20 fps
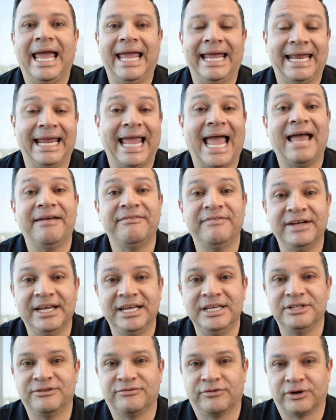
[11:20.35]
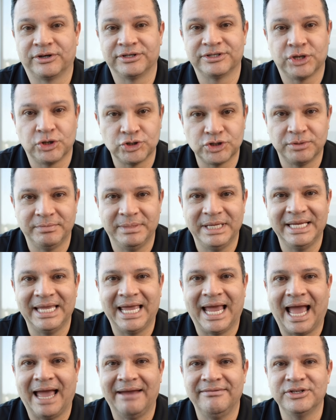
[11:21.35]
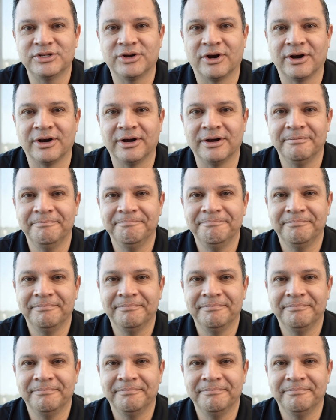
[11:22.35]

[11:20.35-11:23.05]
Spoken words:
and at 1/2 inch for a social media avatar?